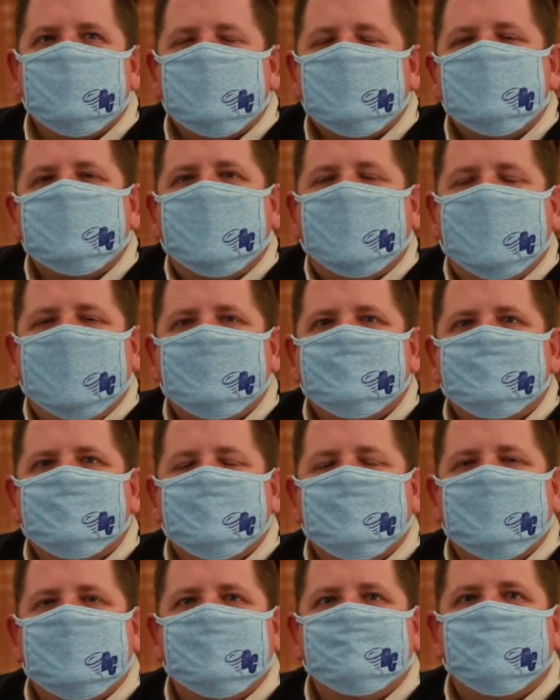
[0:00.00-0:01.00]
order to
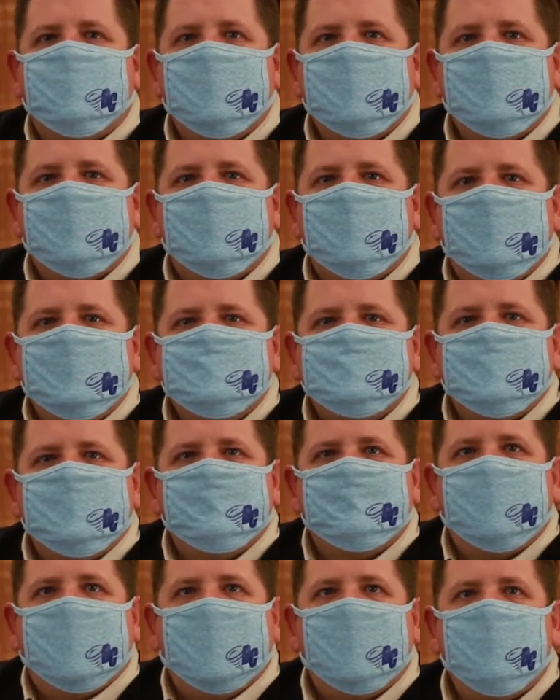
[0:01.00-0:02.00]
answer the important question
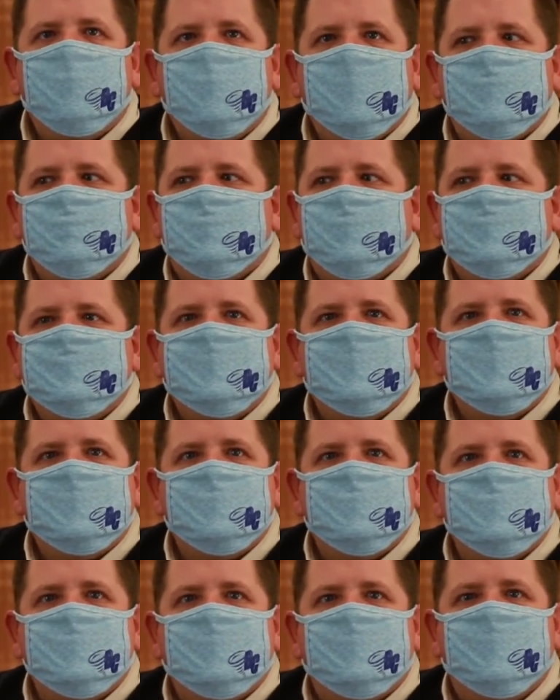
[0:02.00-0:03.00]
of how we will
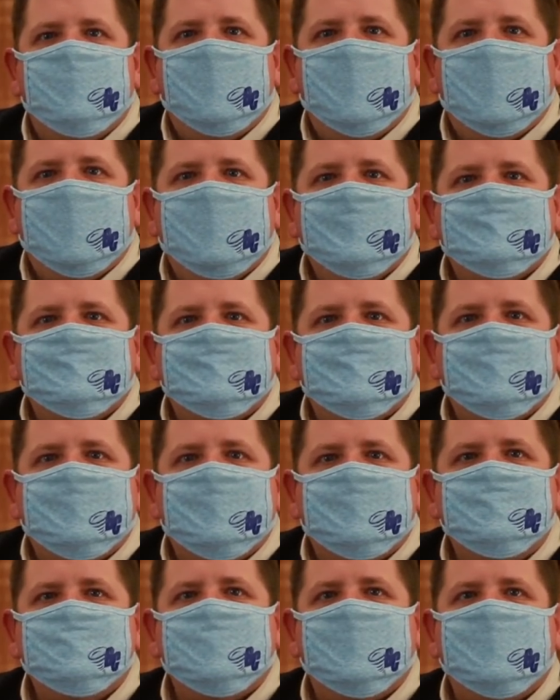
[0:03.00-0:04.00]
know that
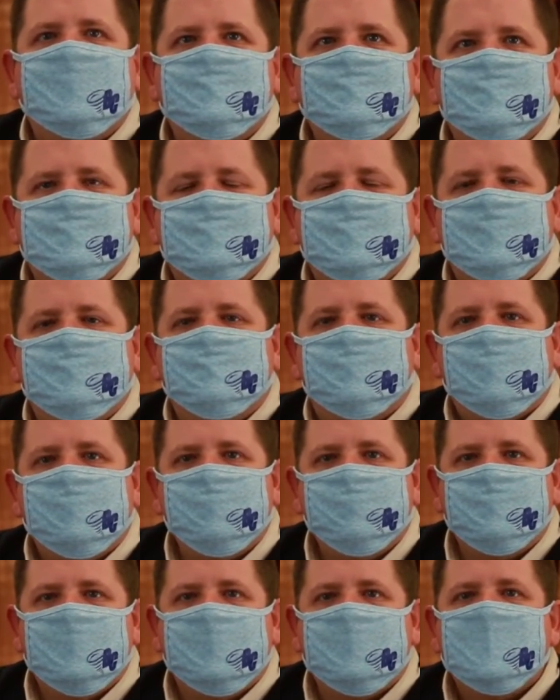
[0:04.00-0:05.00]
a change is an
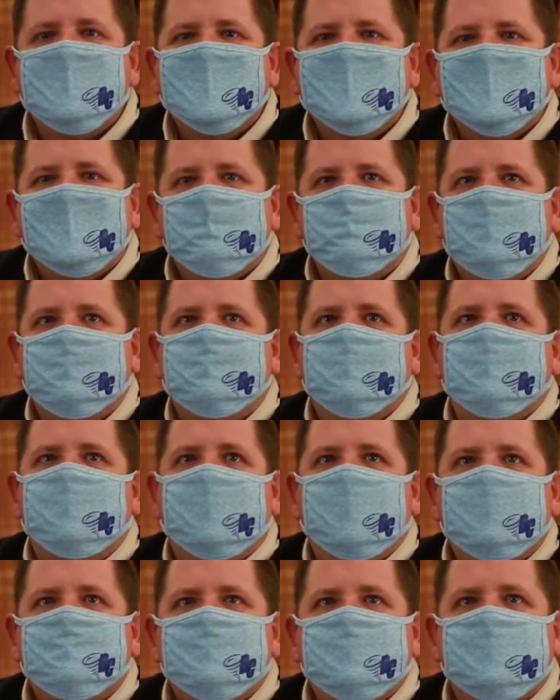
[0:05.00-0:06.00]
improvement, we've
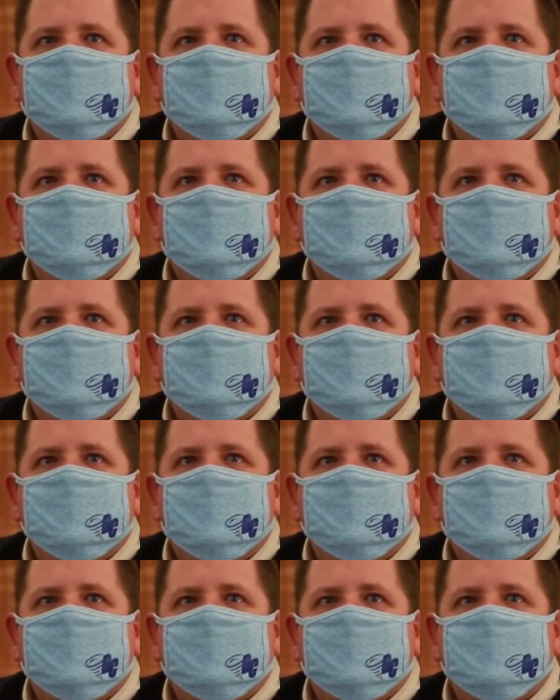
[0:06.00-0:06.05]
developed a